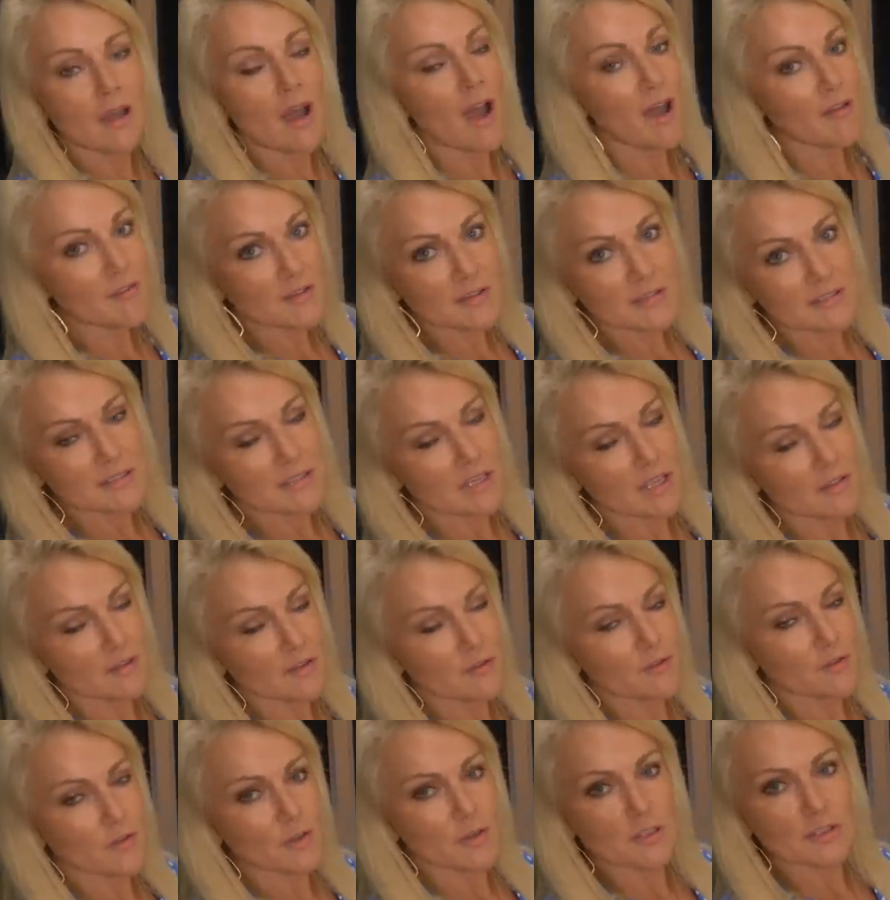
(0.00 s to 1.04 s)
obviously not
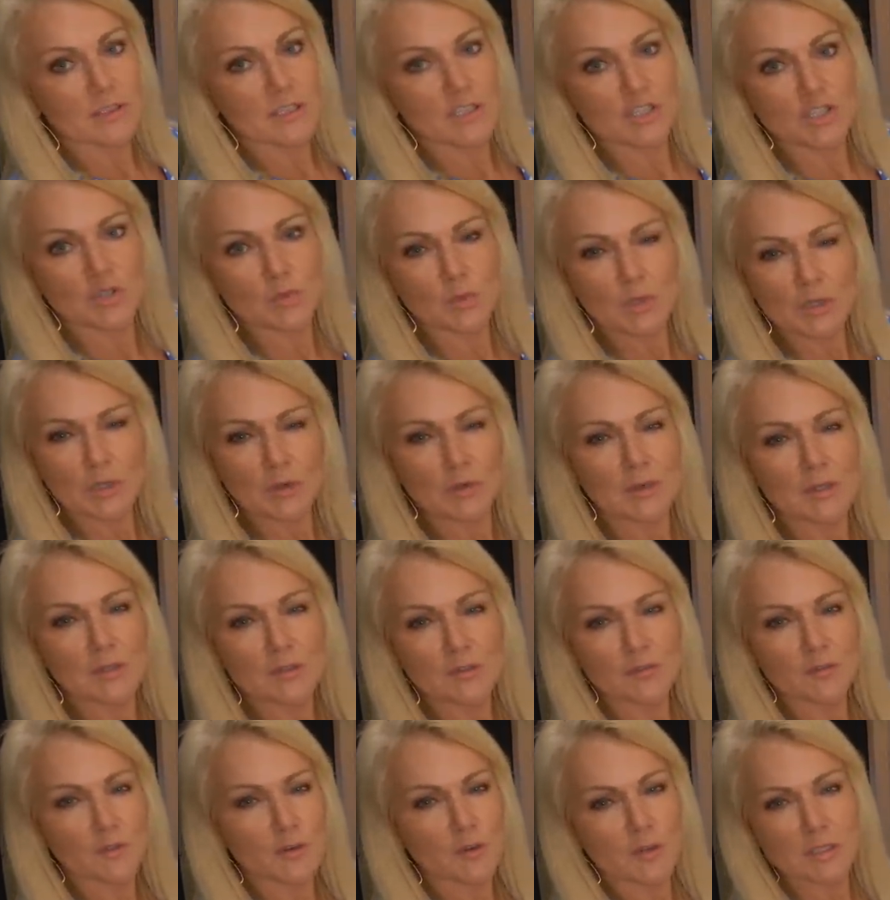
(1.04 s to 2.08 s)
the furnace because you really don't need
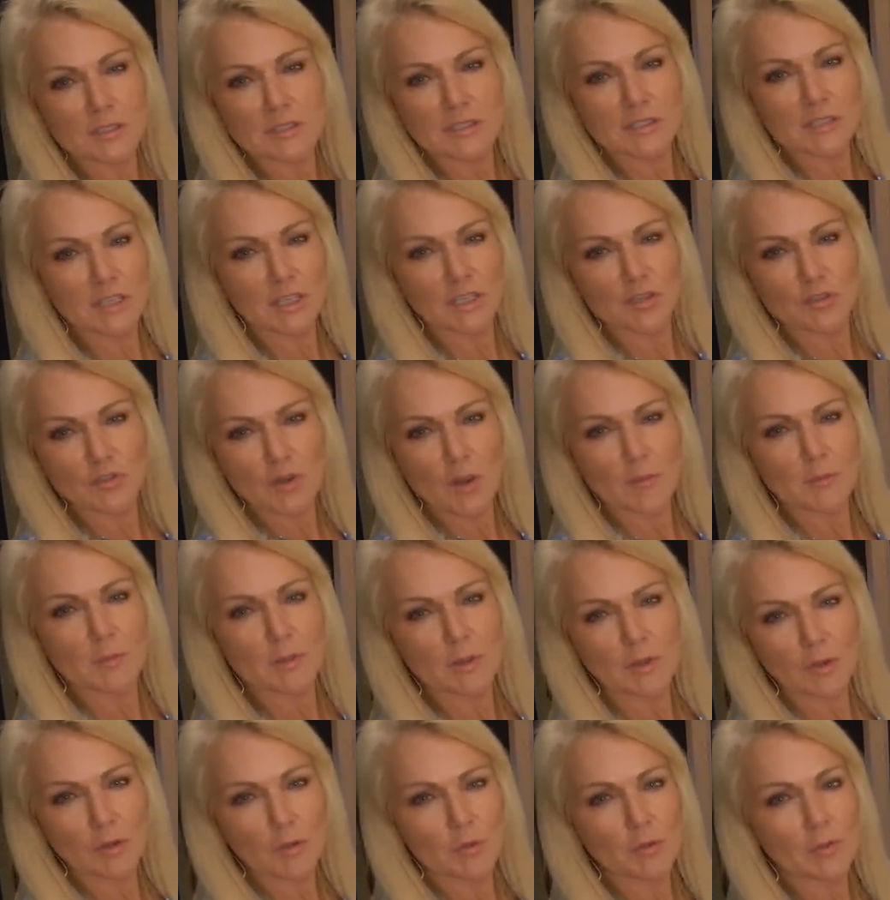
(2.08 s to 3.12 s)
the furnace until you drop
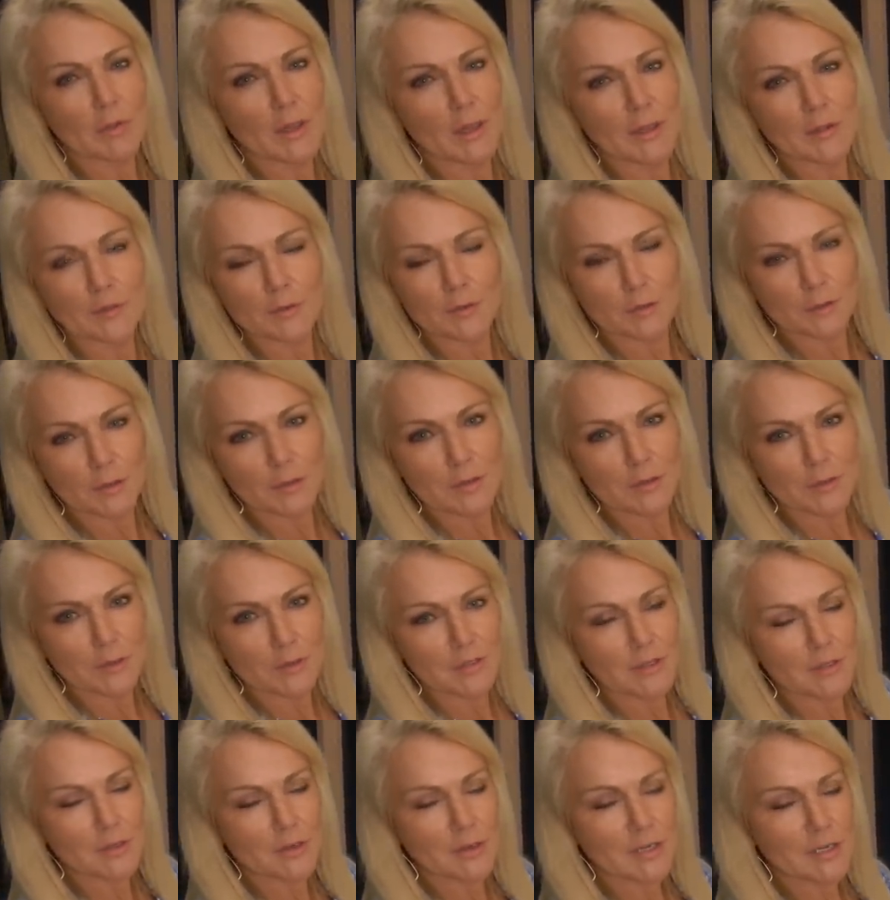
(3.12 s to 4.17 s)
below like
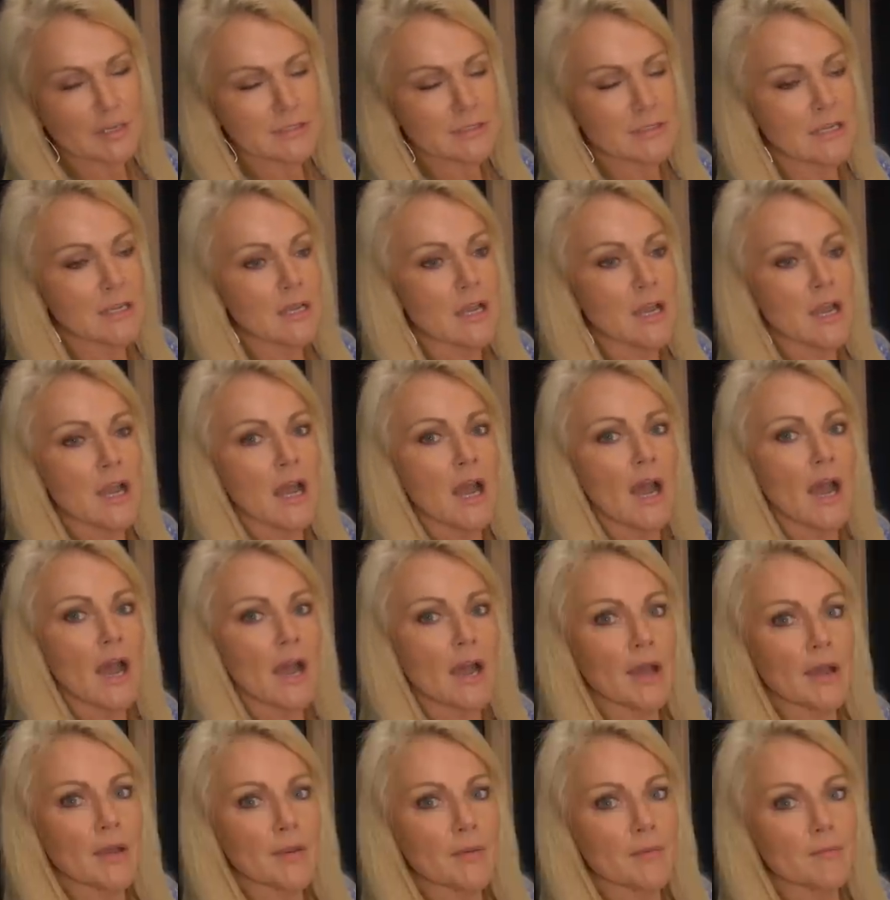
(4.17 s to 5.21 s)
33 degrees
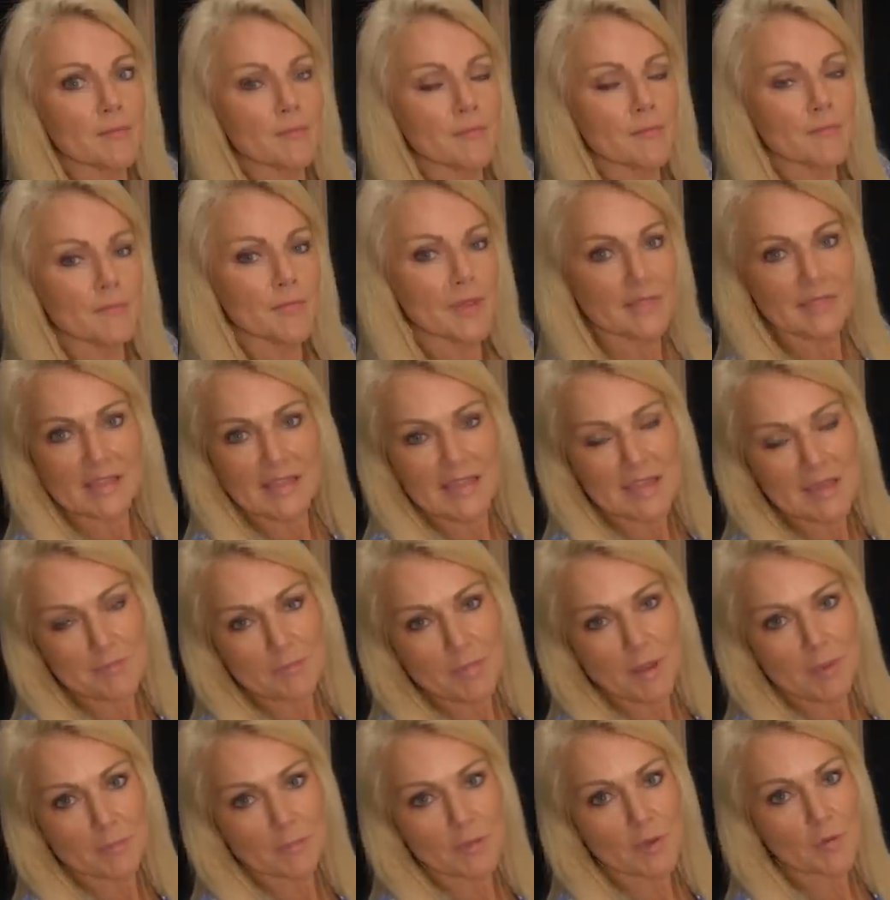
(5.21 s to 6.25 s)
um, but the
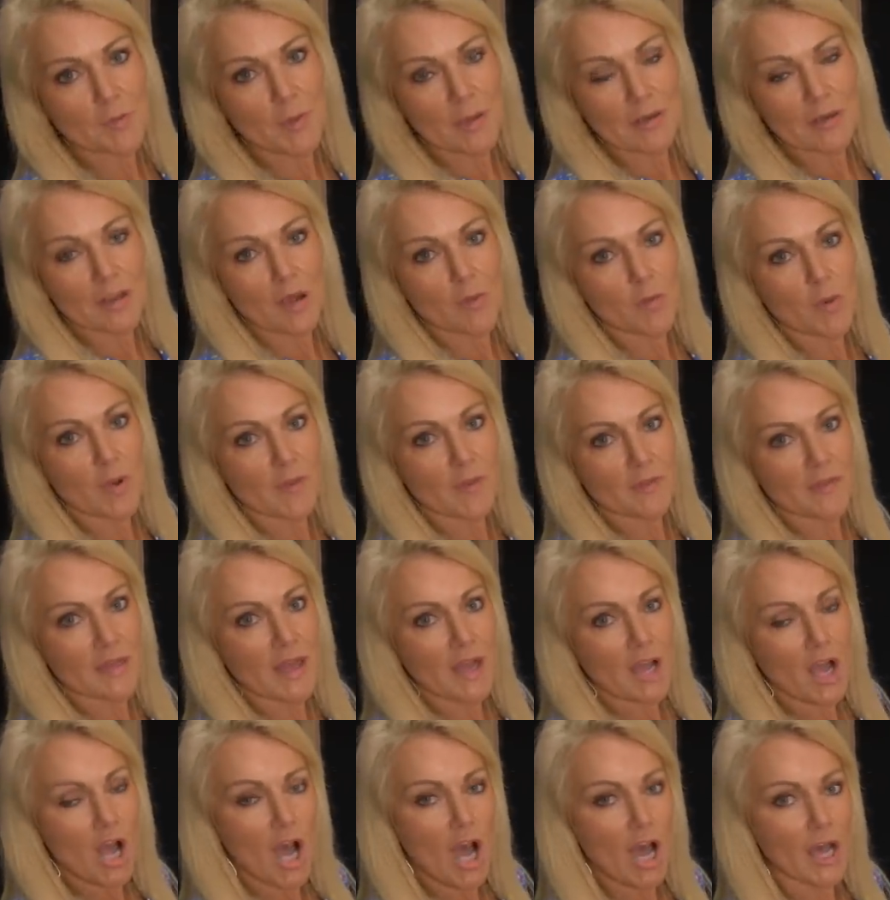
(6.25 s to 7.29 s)
heat pump, you may not want
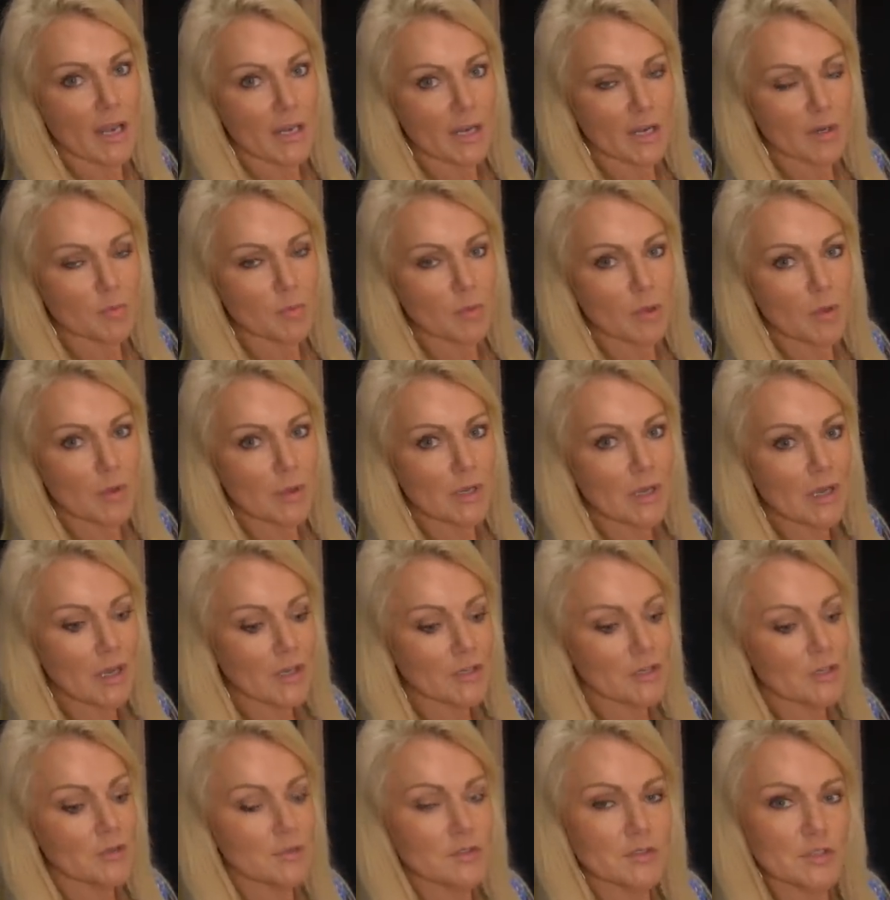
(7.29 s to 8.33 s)
that hot air blowing on
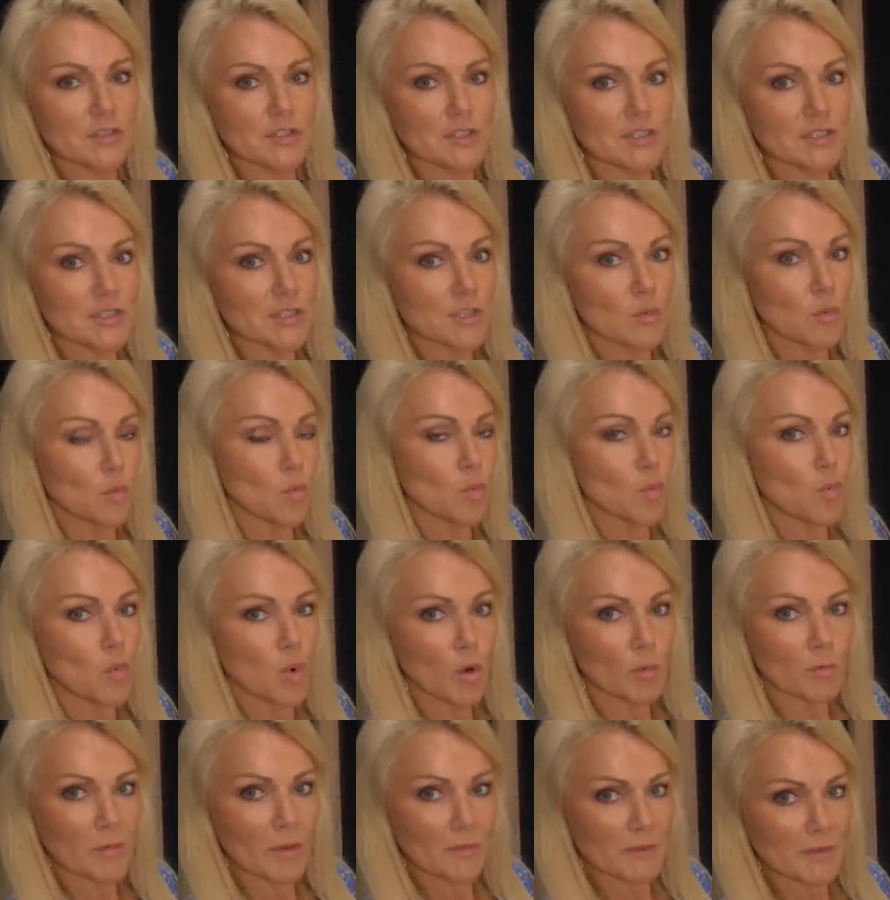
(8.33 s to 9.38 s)
you, so just
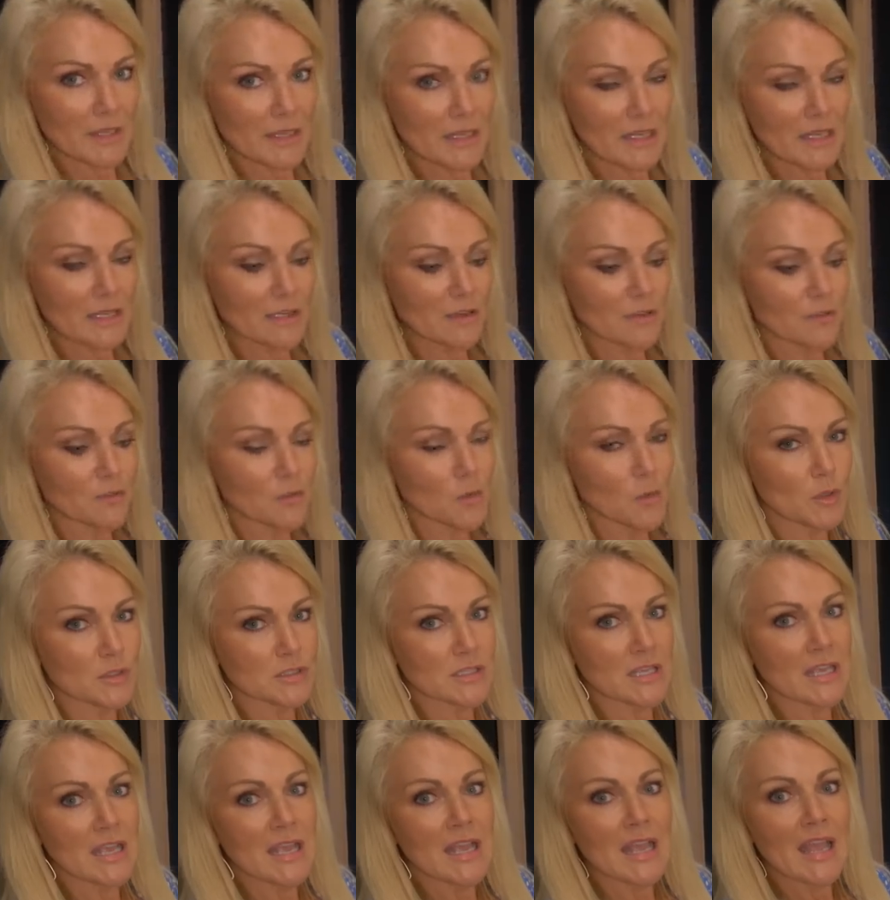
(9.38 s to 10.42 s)
warm up the heated floors.